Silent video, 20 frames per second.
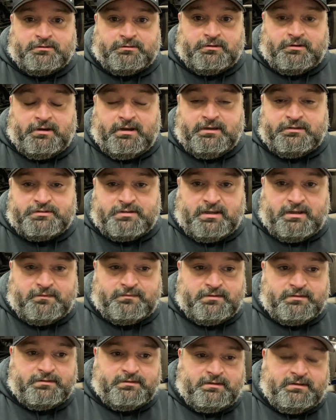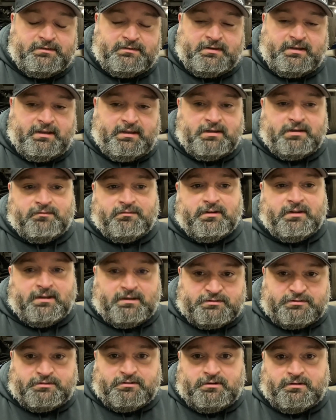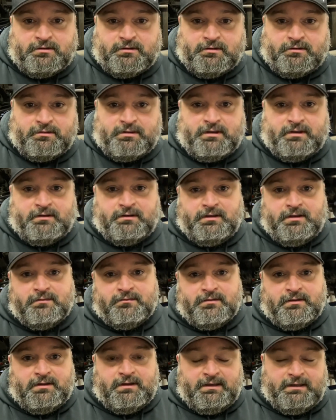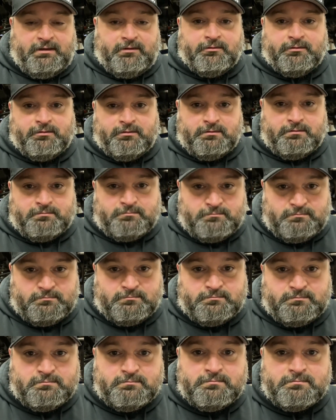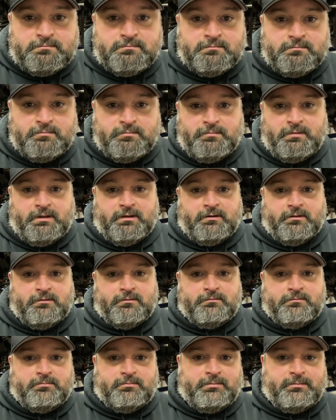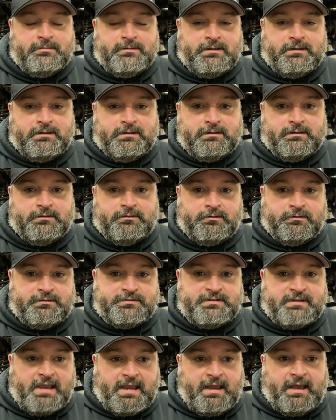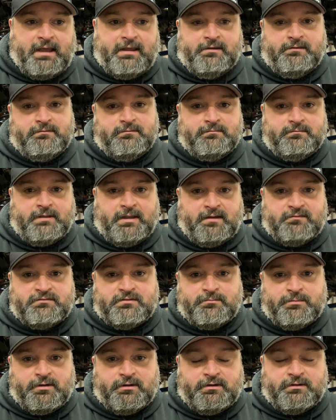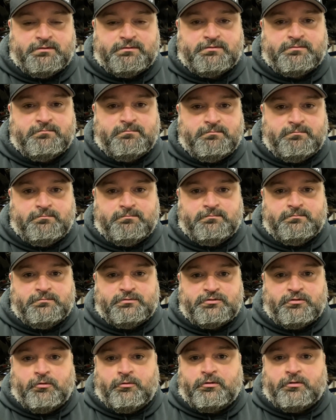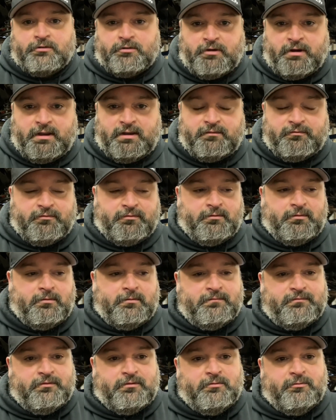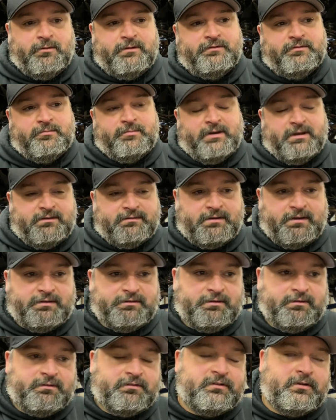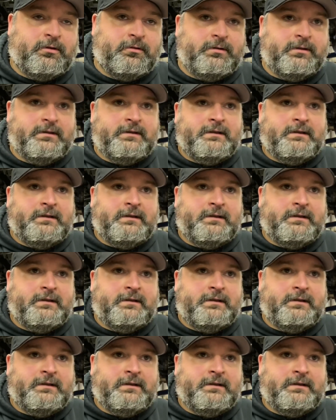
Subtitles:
crankshaft is a heck of a lot stronger than even an Eagle, you know, or Scat aftermarket stroker crank for a Windsor-based engine. So